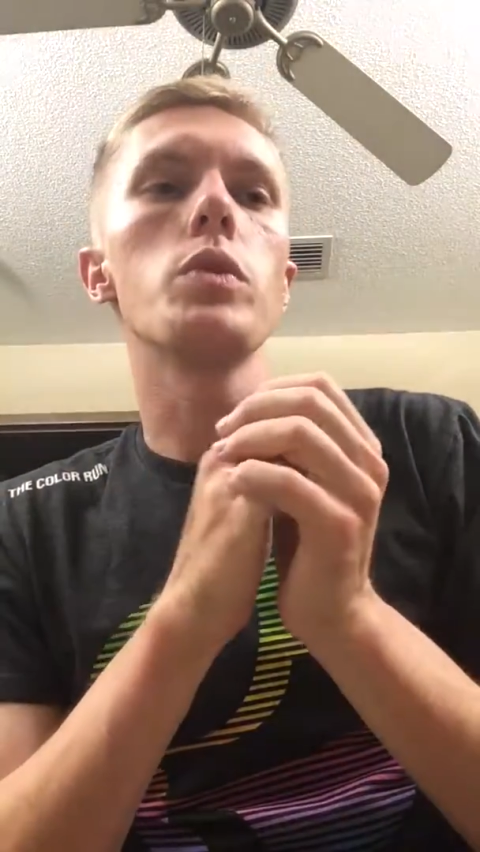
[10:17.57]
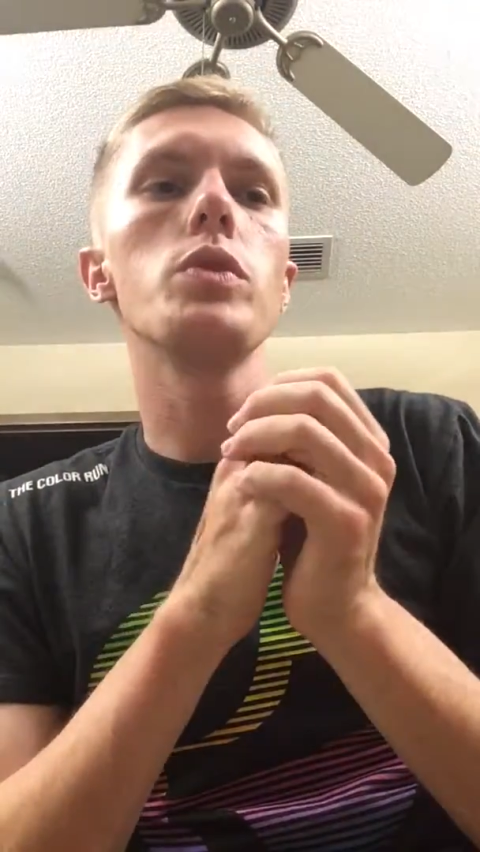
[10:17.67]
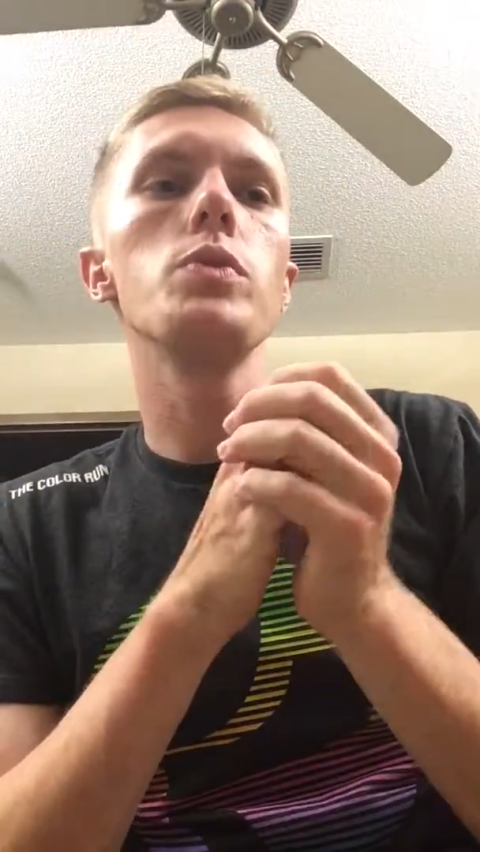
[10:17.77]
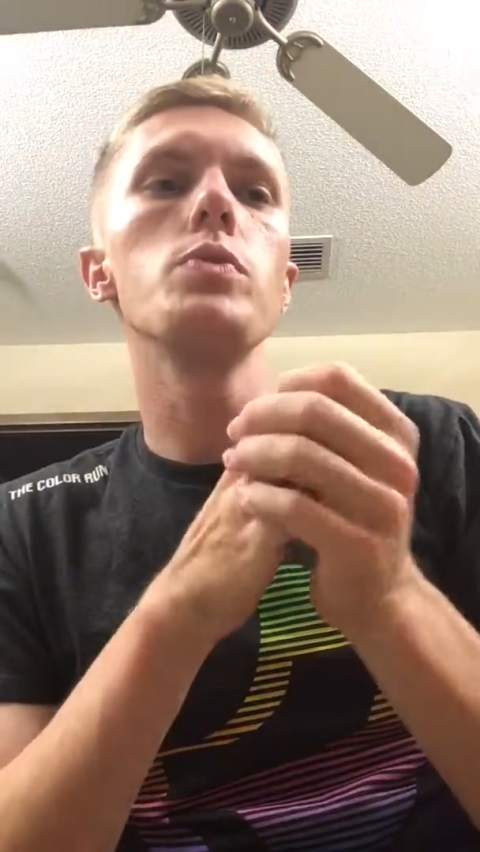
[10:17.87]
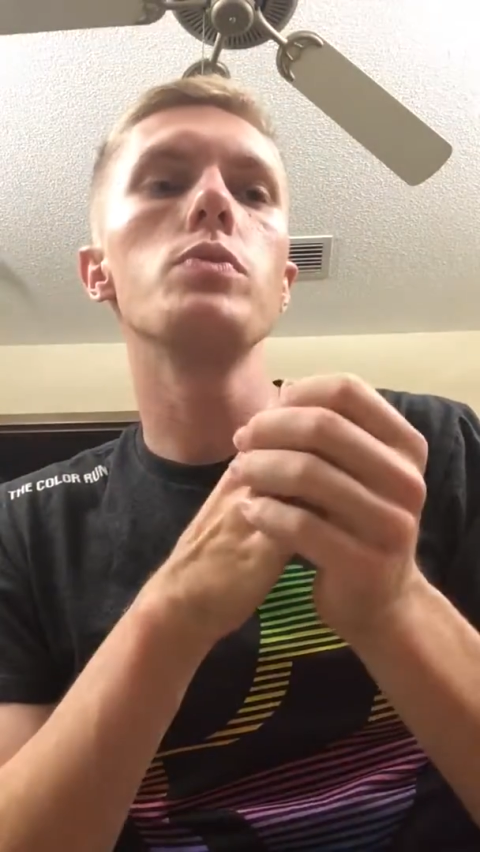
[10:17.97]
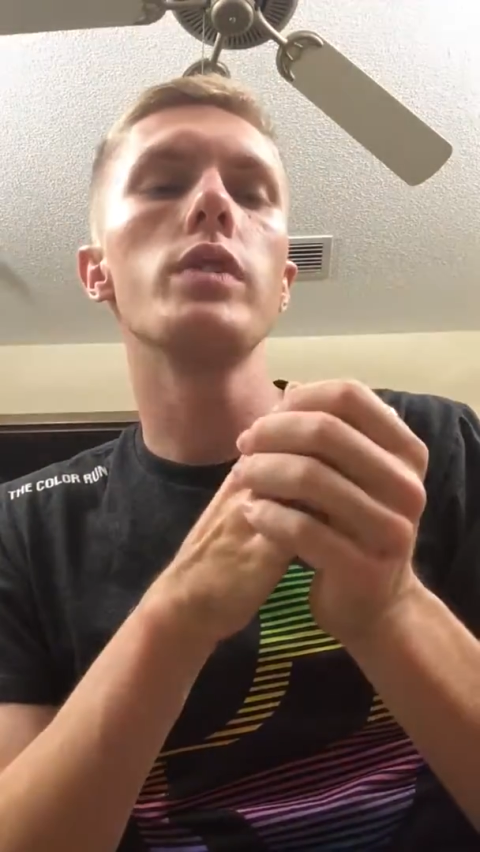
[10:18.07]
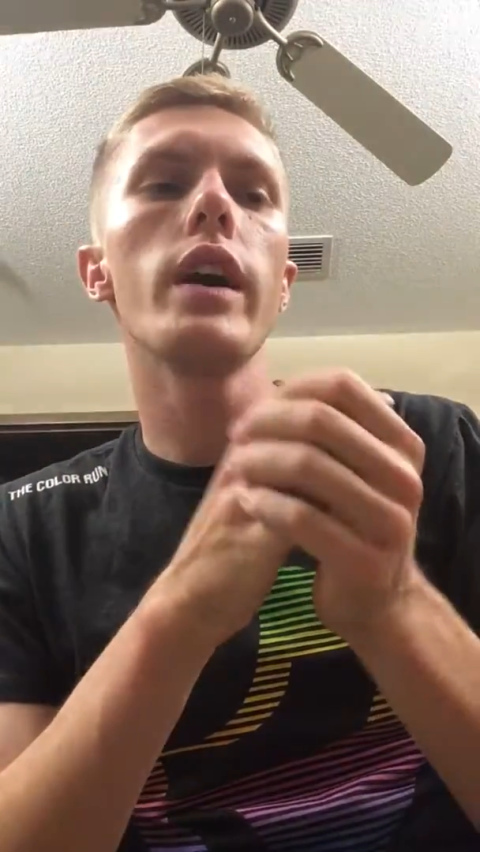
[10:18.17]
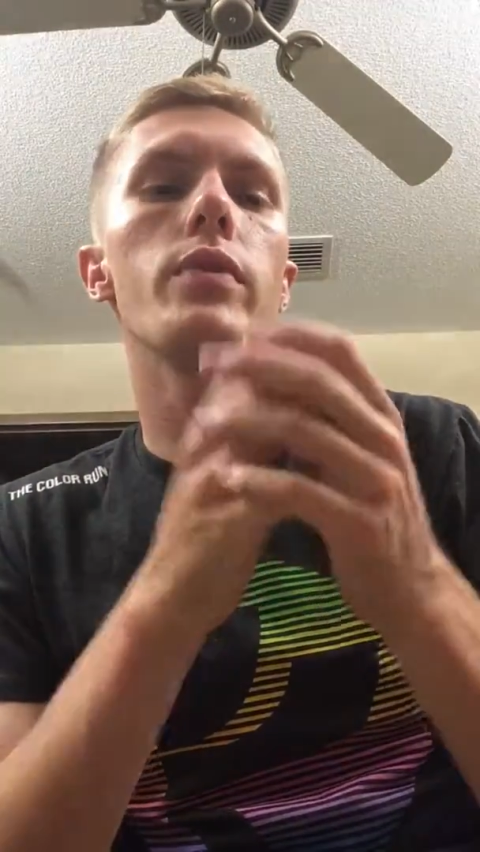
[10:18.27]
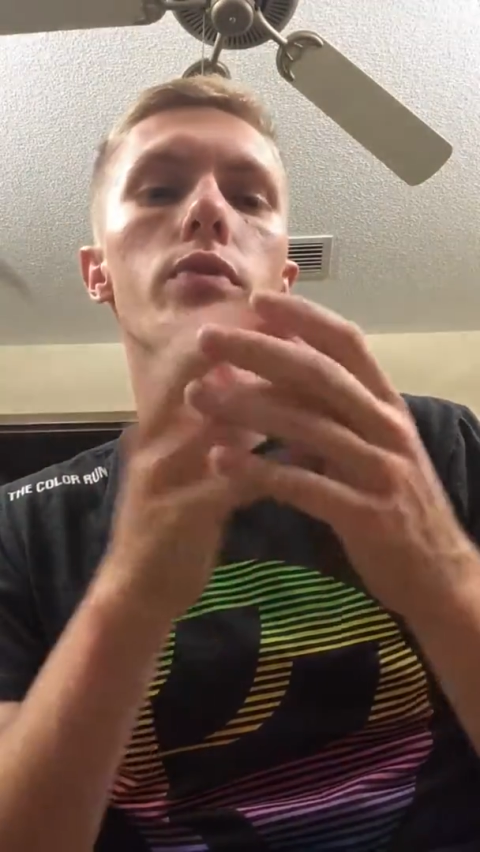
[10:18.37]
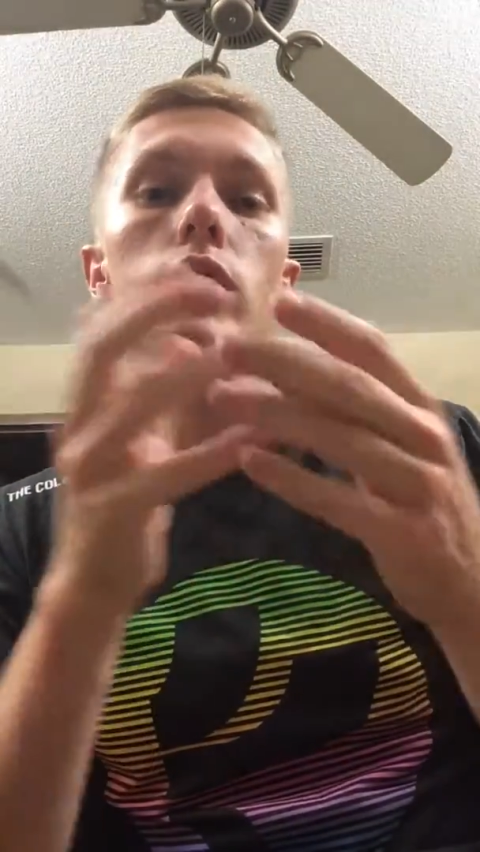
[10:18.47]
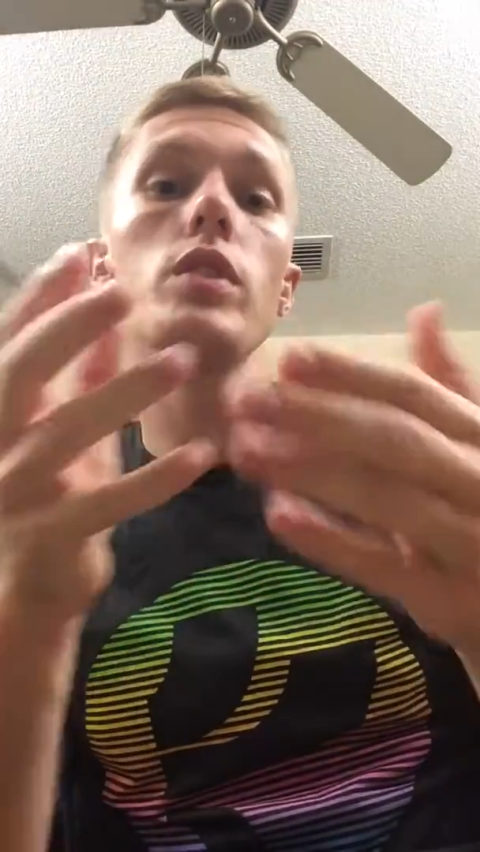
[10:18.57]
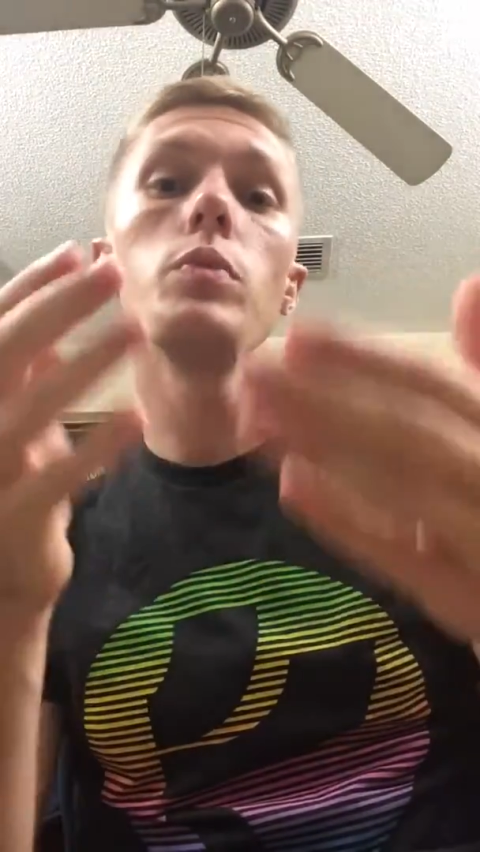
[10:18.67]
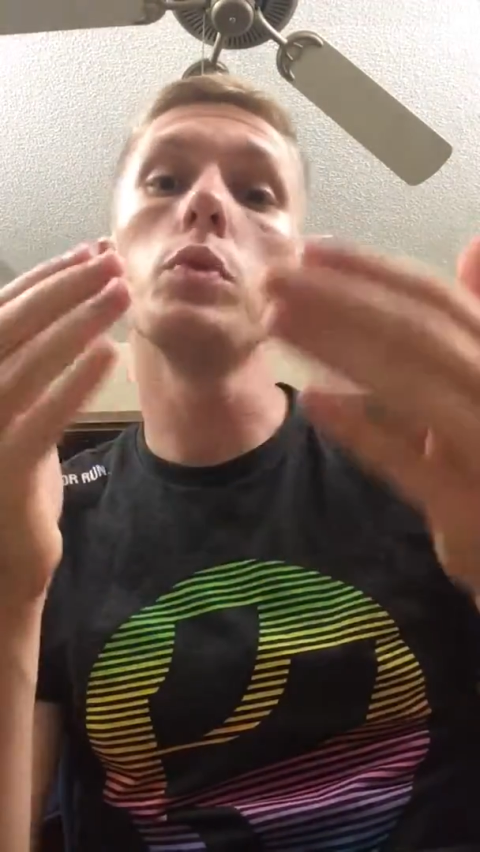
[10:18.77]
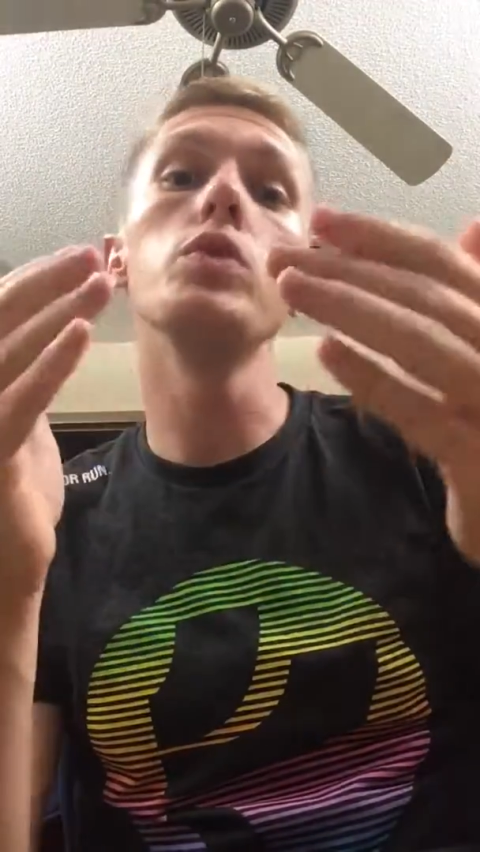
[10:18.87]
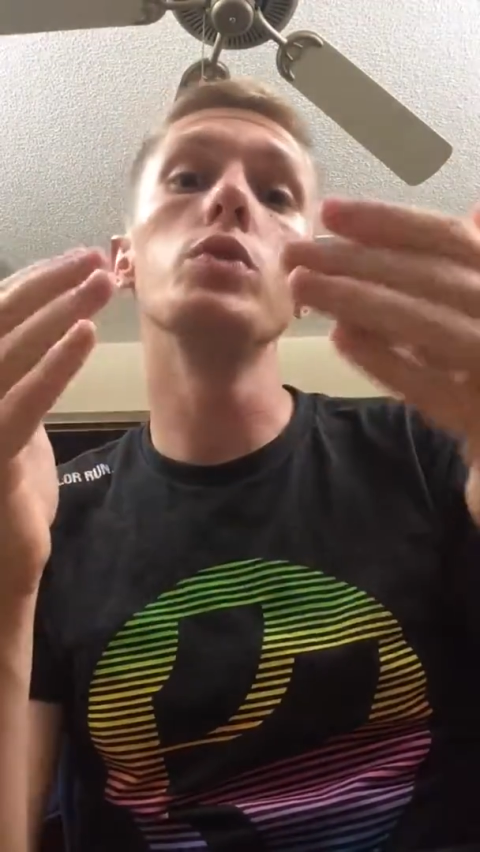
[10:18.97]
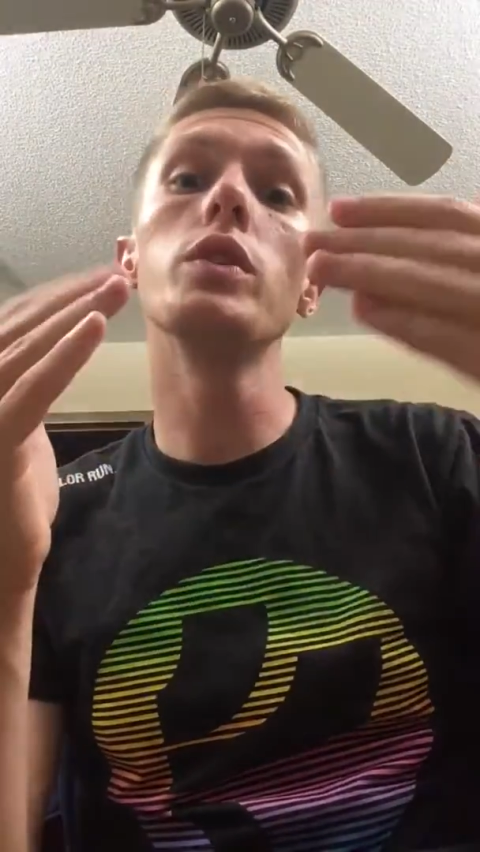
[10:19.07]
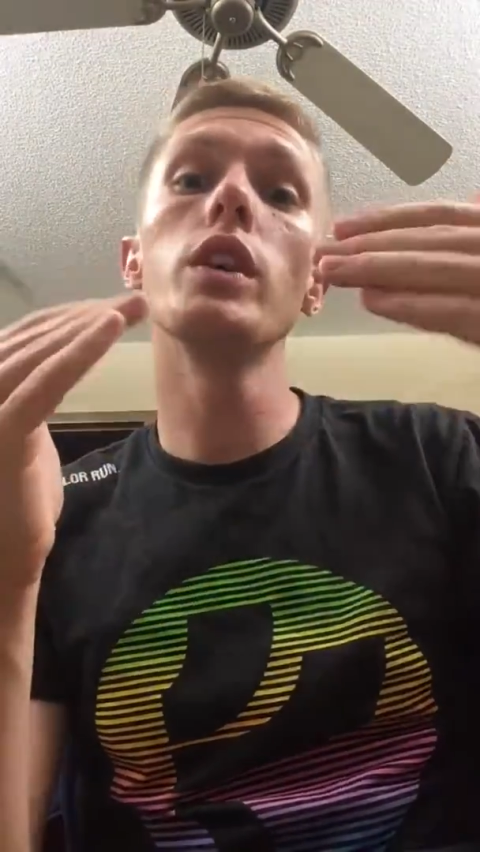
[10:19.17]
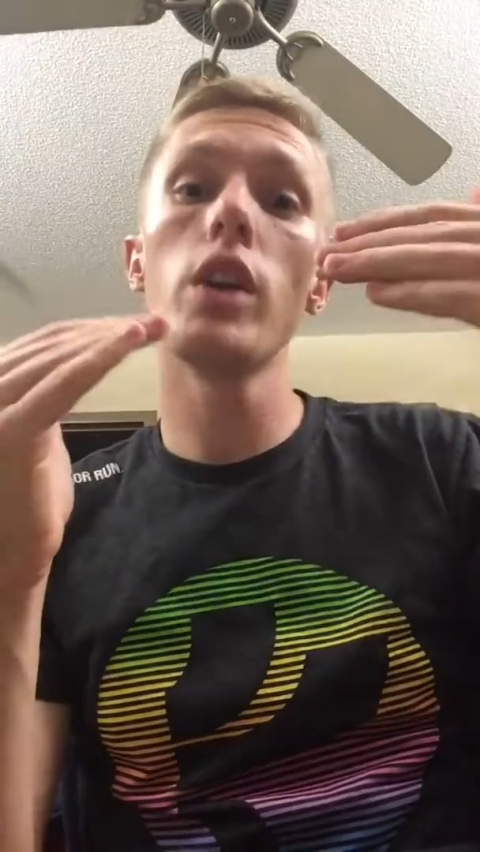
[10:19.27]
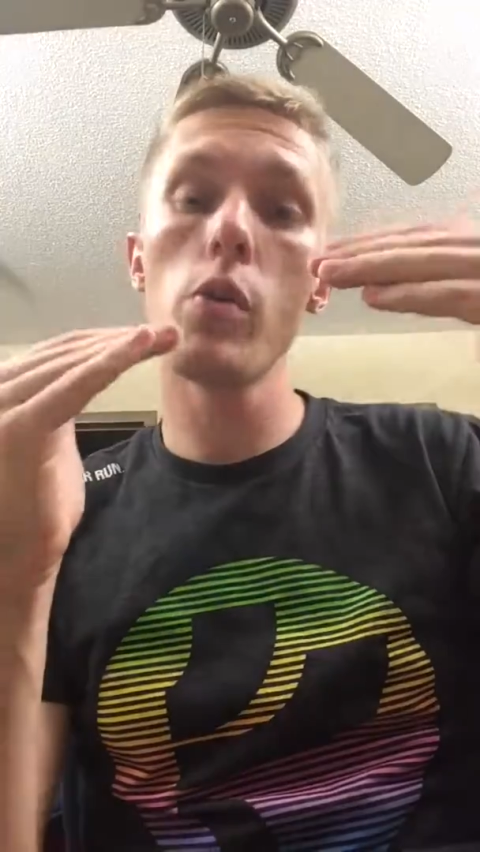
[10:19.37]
Well, you can